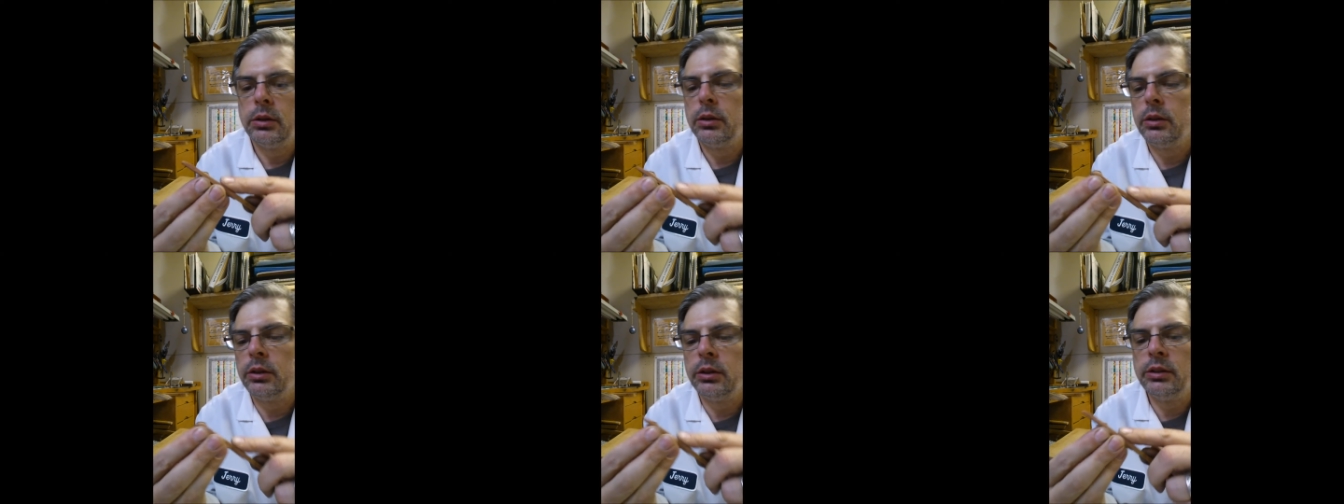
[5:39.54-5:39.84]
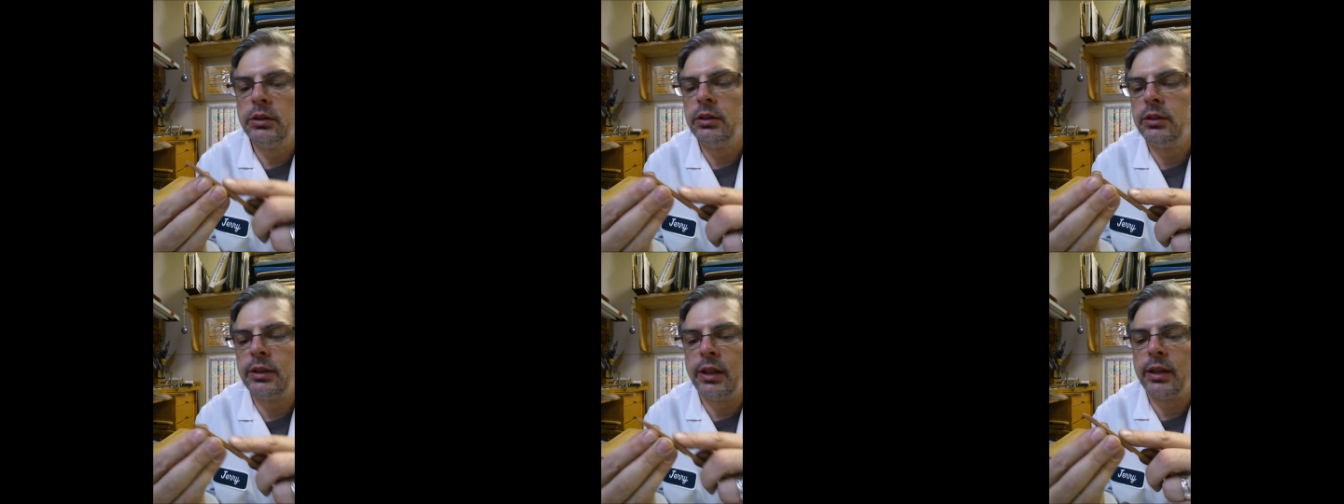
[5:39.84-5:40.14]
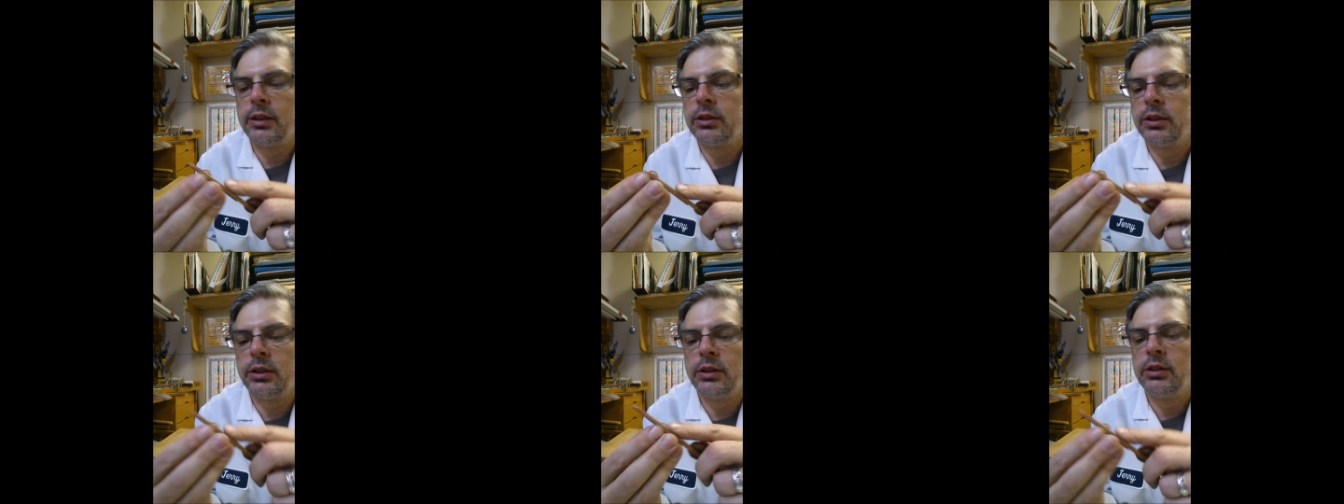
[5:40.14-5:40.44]
this is
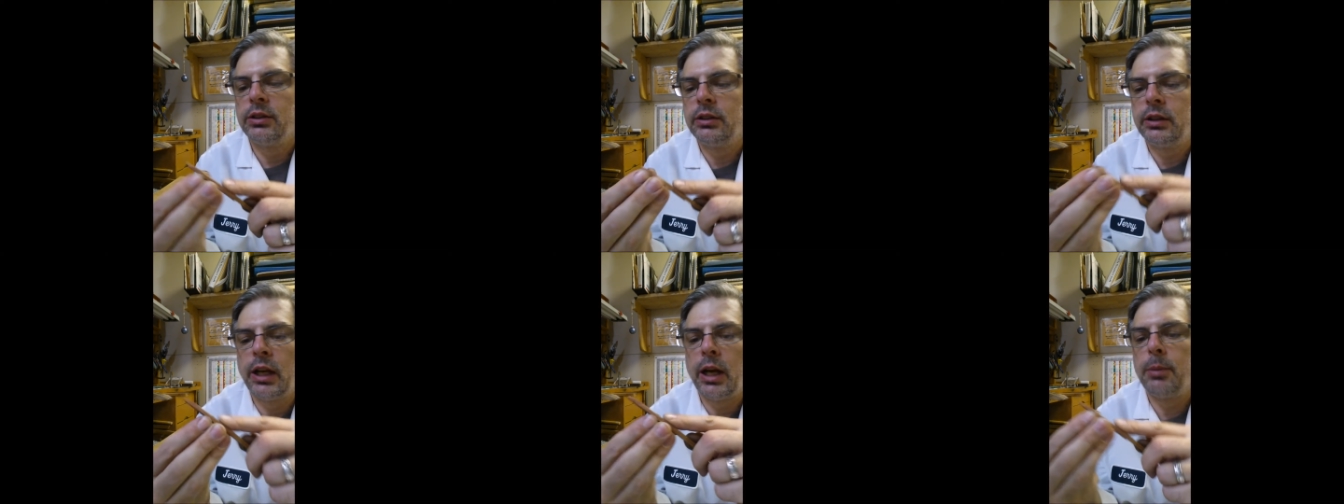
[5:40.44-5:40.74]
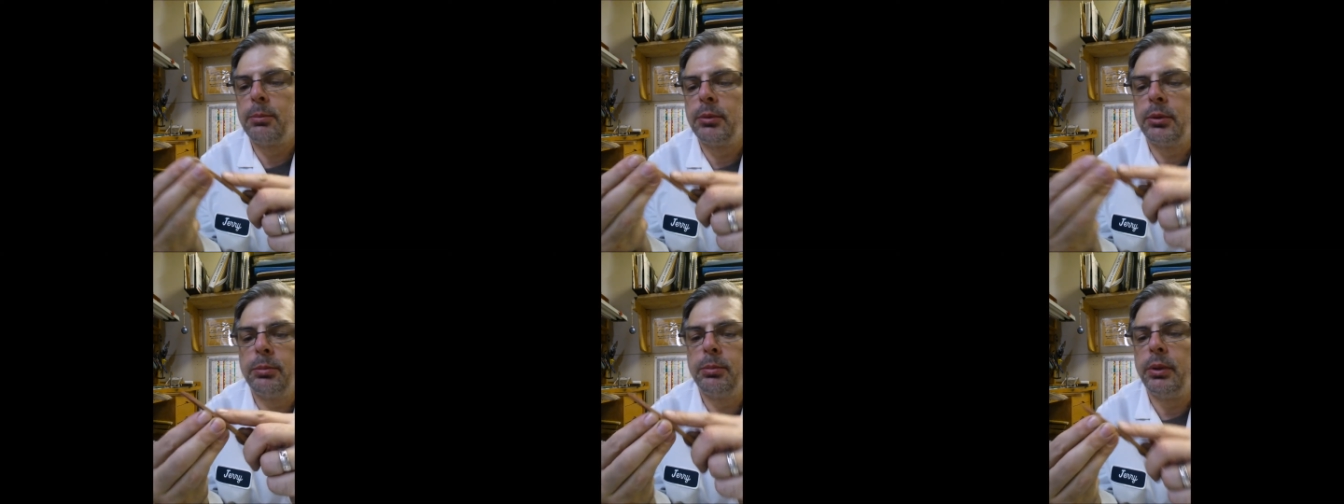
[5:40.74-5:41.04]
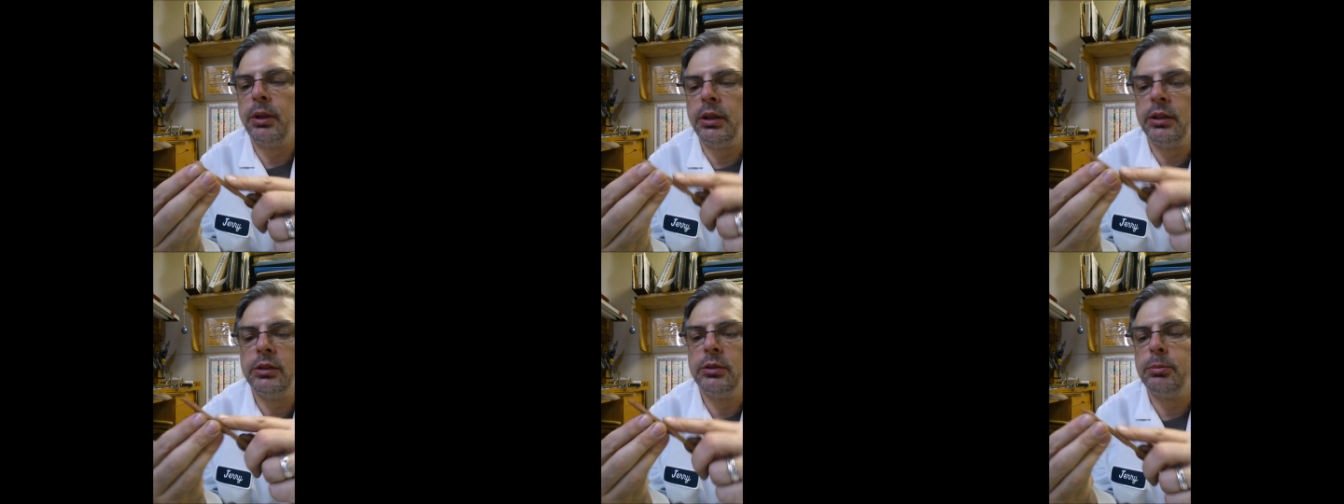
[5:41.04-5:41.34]
actually a stamped
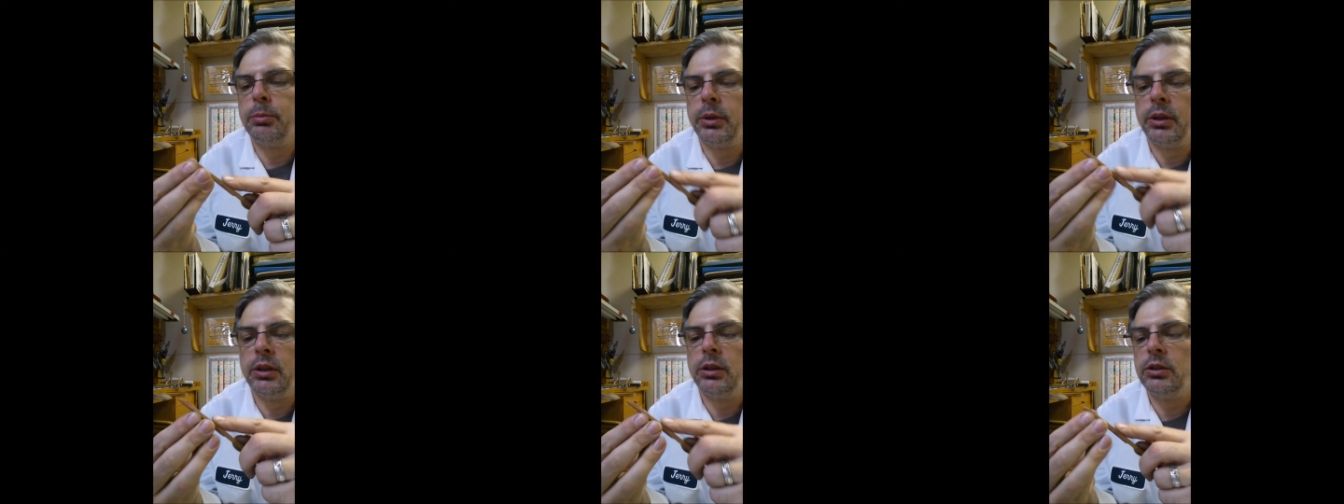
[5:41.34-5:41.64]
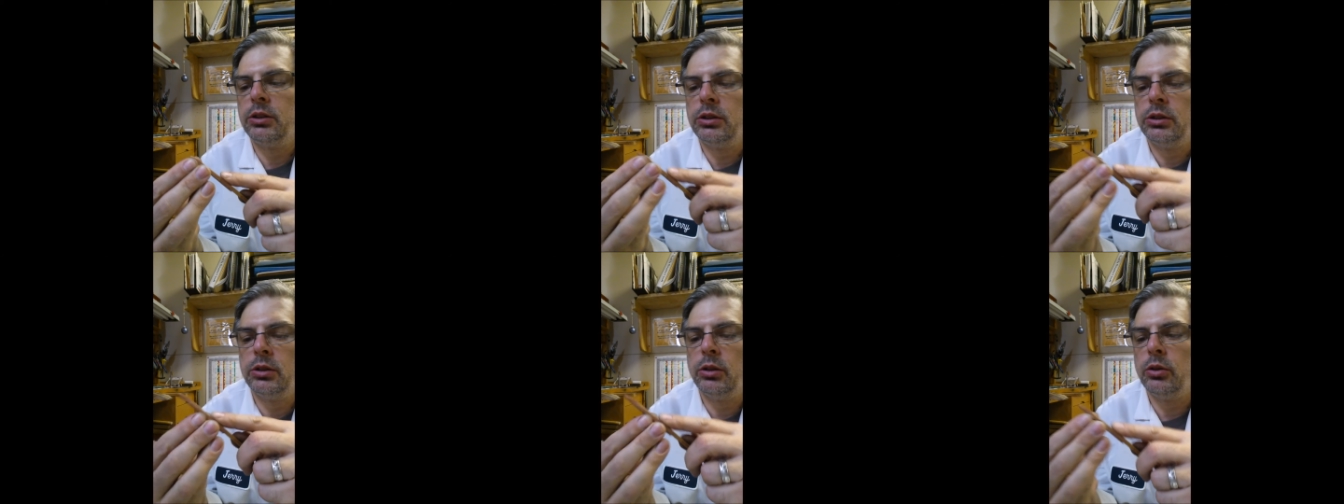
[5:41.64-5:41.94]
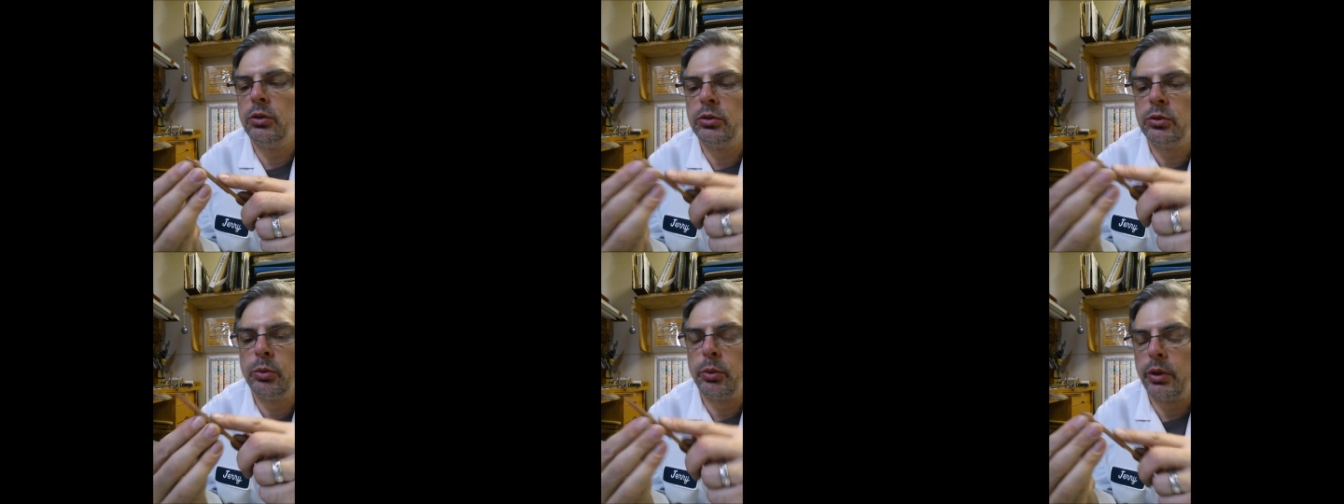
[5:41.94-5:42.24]
piece, but it
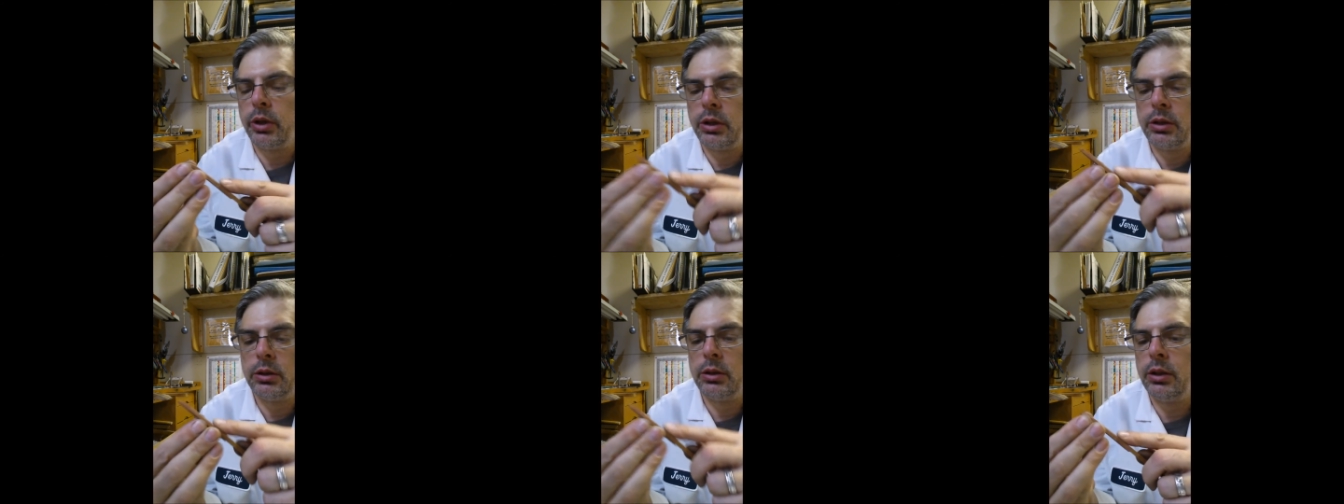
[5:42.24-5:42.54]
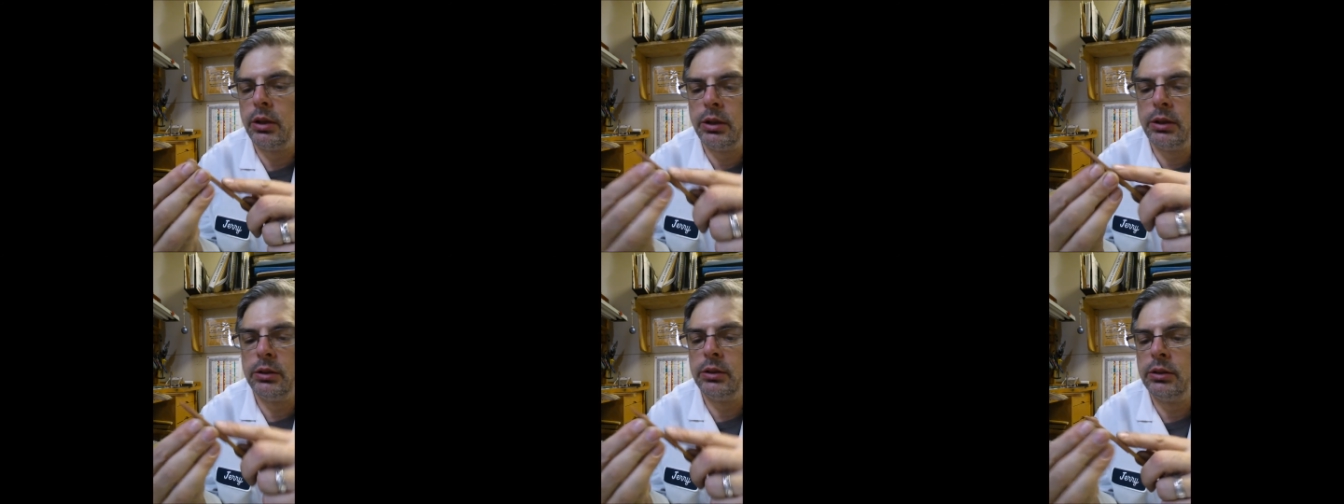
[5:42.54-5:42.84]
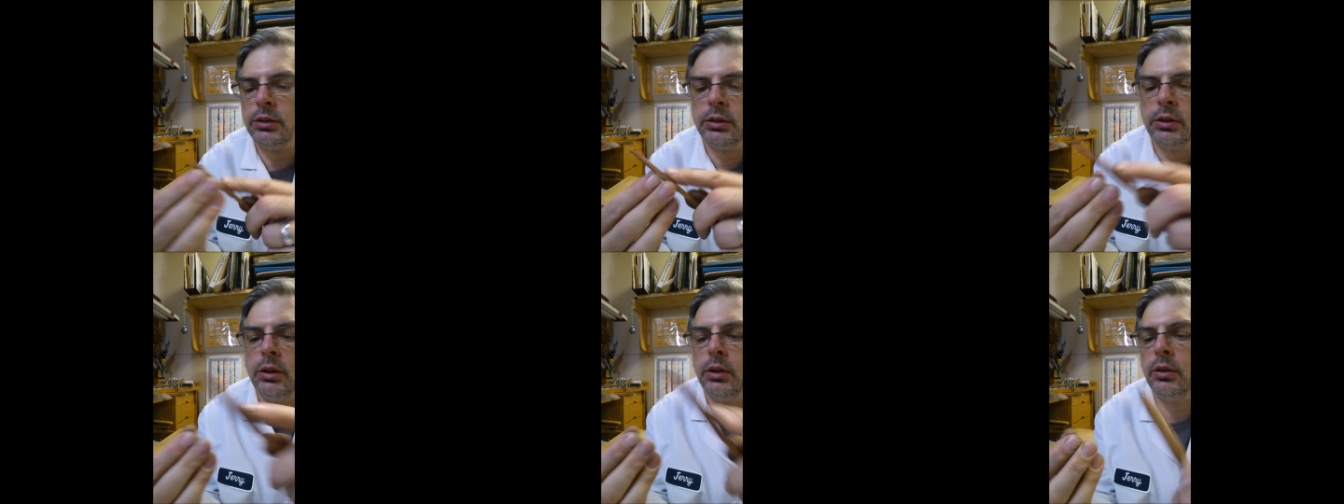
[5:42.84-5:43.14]
shows what it
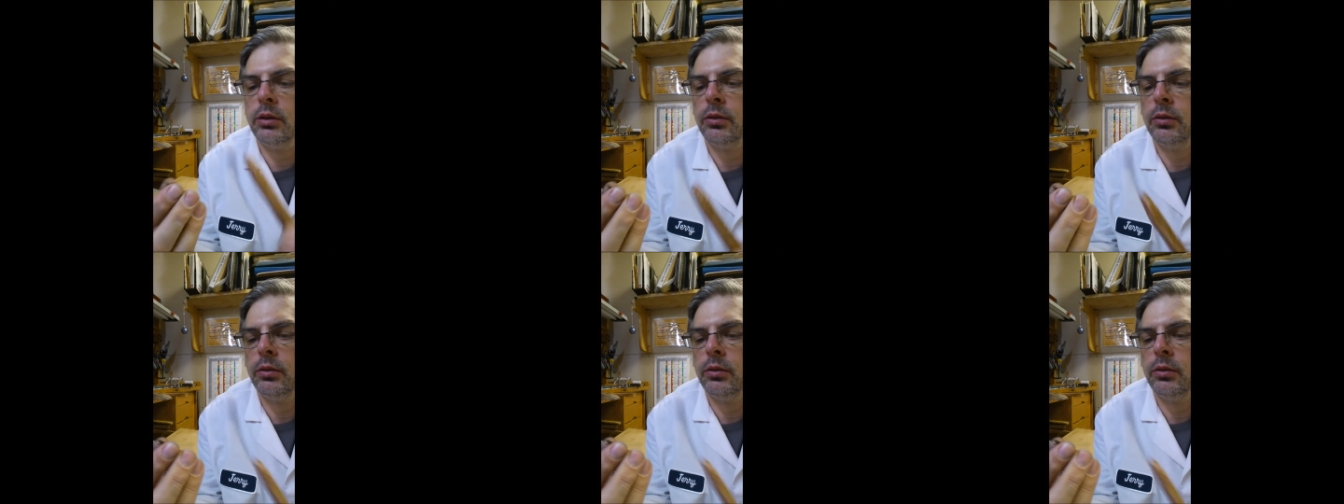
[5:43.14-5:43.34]
does.